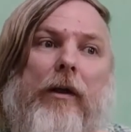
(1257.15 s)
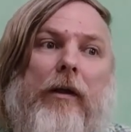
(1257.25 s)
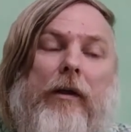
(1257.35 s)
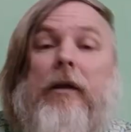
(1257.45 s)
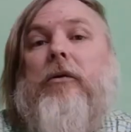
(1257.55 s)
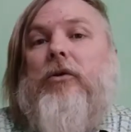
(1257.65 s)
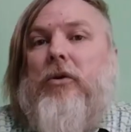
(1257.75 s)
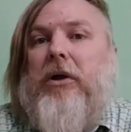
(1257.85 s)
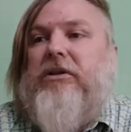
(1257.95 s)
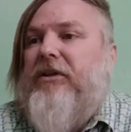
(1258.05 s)

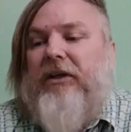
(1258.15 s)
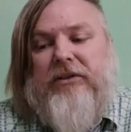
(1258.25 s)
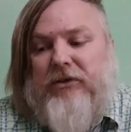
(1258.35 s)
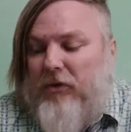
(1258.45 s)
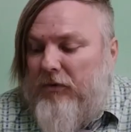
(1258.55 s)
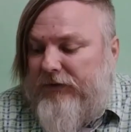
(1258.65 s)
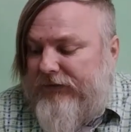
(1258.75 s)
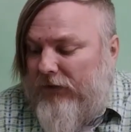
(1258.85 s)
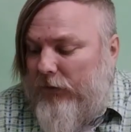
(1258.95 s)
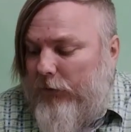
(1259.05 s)
you understand. So
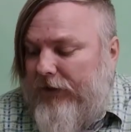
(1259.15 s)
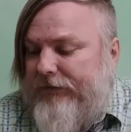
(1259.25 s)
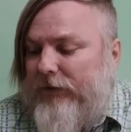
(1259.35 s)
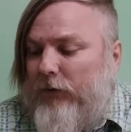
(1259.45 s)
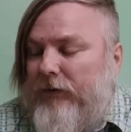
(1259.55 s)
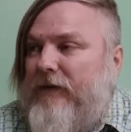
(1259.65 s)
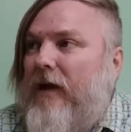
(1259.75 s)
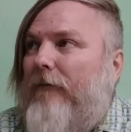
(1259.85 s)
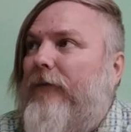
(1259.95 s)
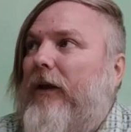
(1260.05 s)

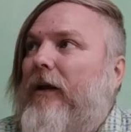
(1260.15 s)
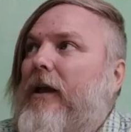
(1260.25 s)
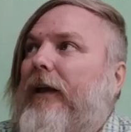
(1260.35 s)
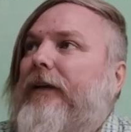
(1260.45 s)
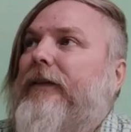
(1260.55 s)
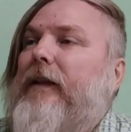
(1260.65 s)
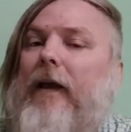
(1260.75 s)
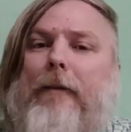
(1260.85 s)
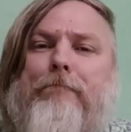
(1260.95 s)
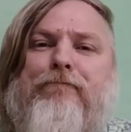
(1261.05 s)
nothing is
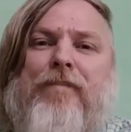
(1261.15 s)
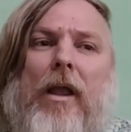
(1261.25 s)
like